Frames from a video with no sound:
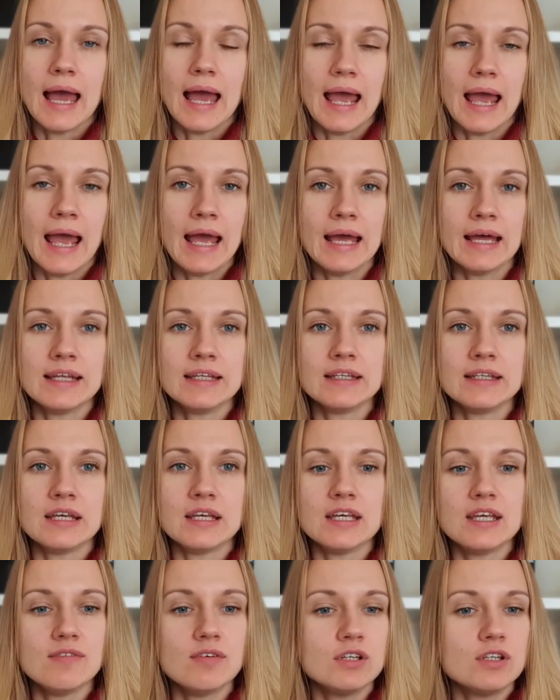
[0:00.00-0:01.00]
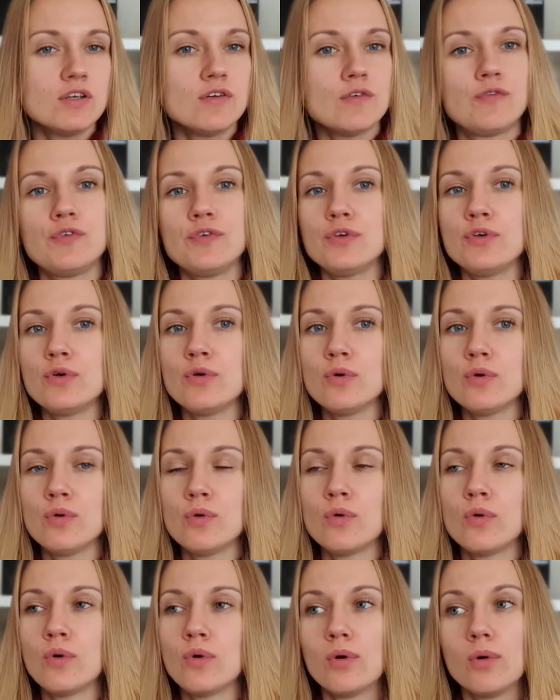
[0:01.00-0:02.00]
And even if
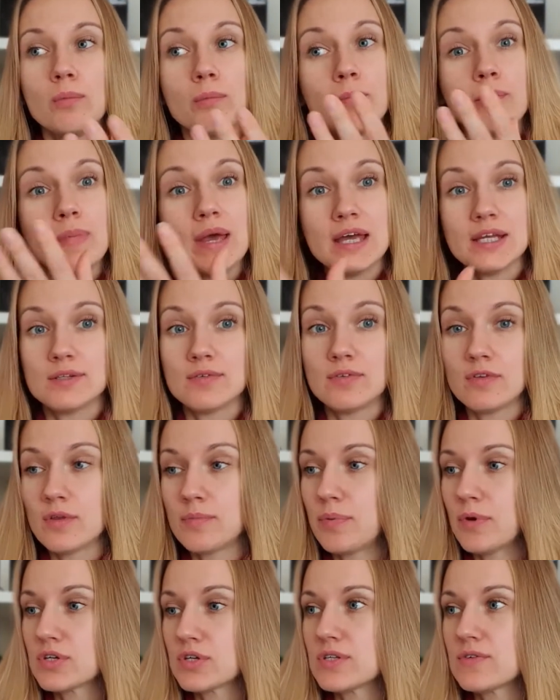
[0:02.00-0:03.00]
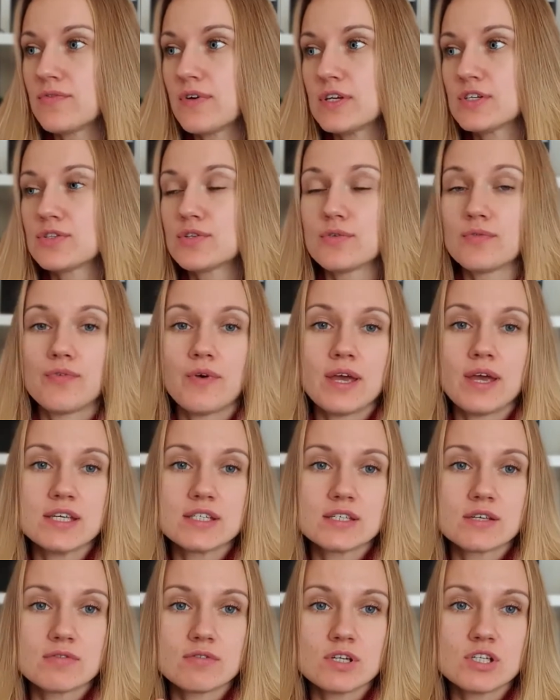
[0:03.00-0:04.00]
you met with the person face to
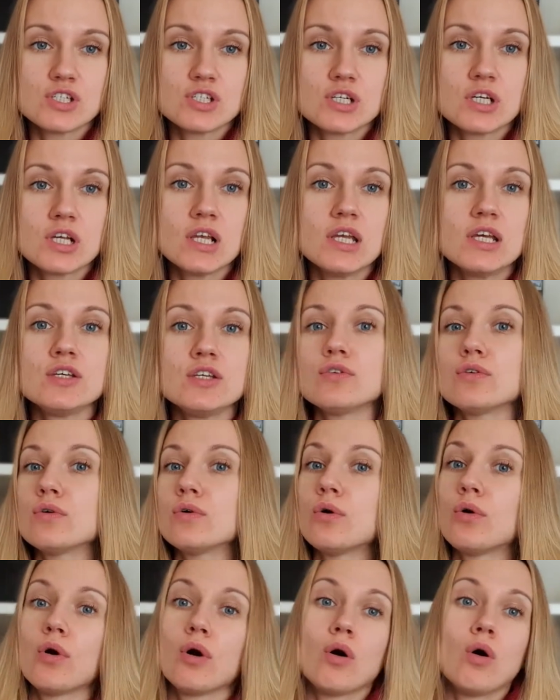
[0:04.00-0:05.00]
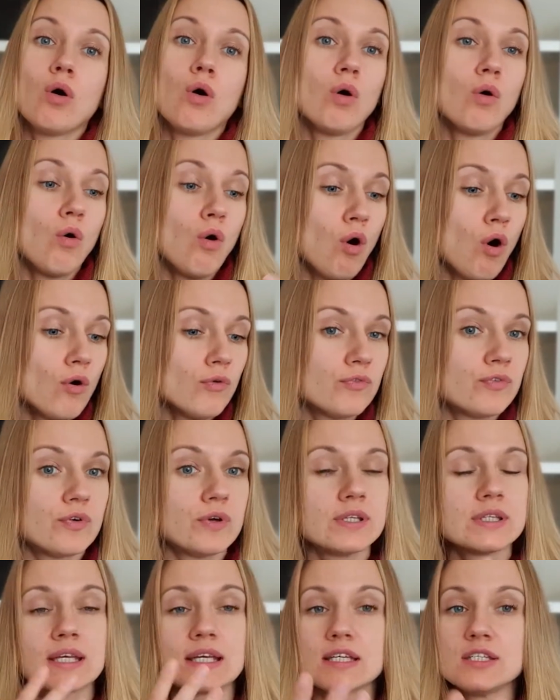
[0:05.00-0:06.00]
face originally, you
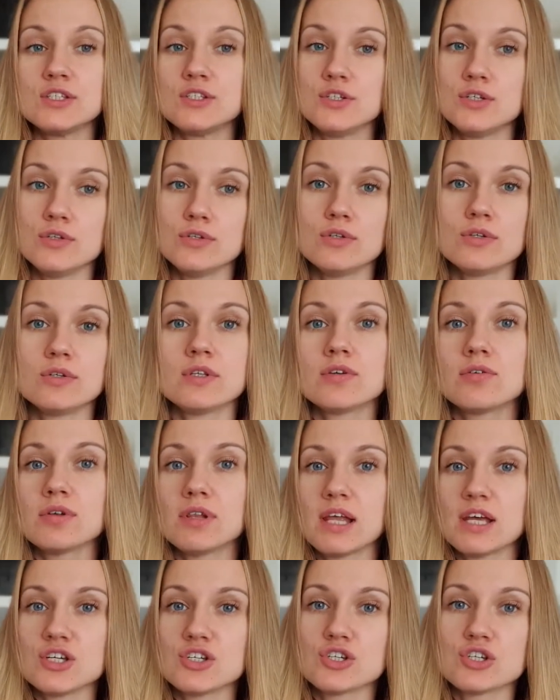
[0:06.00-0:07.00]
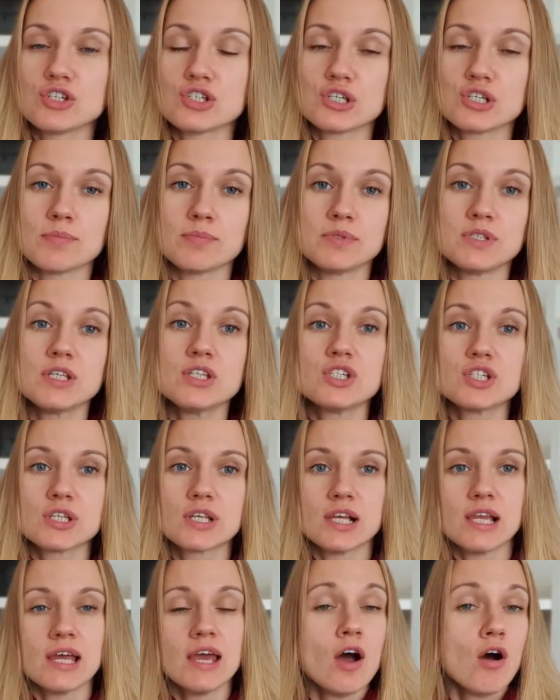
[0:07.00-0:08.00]
often continue the relationship
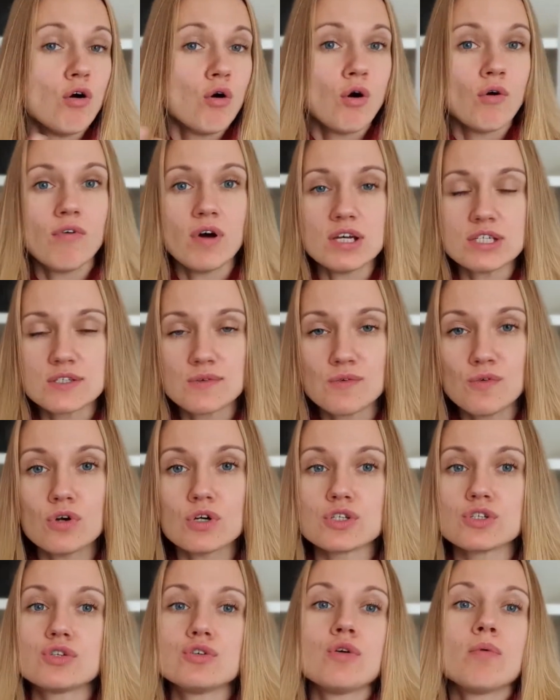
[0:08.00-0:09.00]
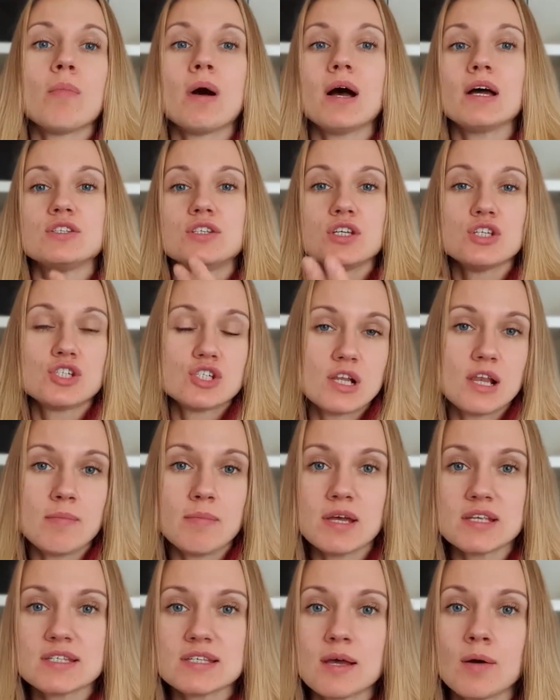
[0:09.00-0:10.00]
digitally, or vice versa. You might digitally
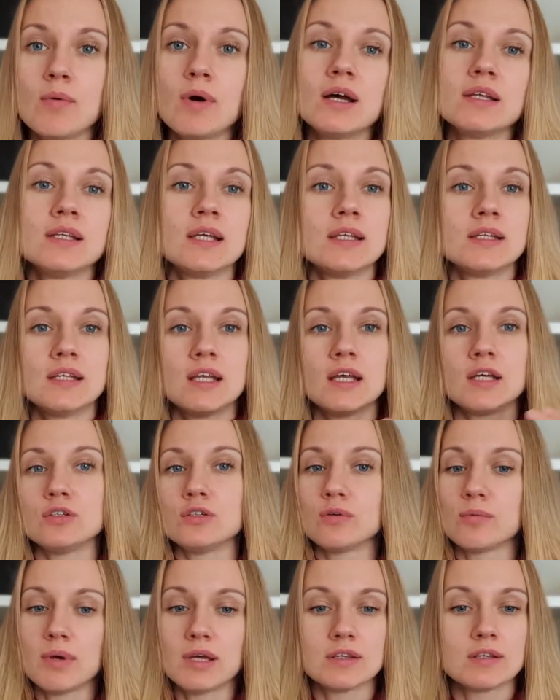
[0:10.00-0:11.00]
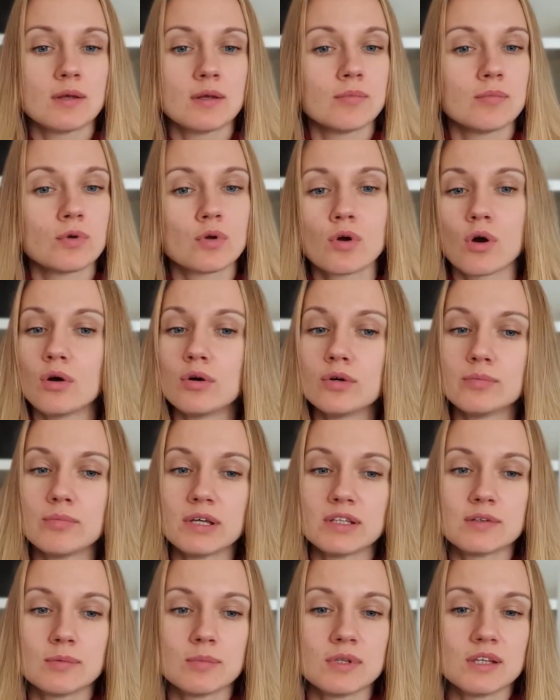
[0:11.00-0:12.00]
met someone and then you met them
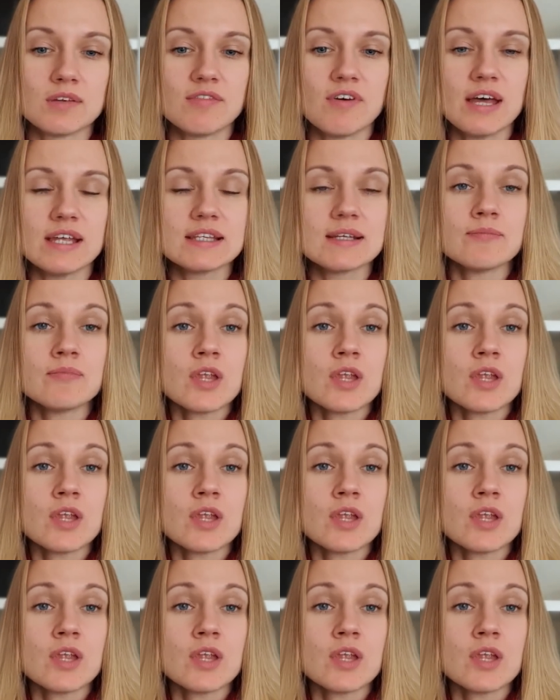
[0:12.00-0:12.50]
in the event.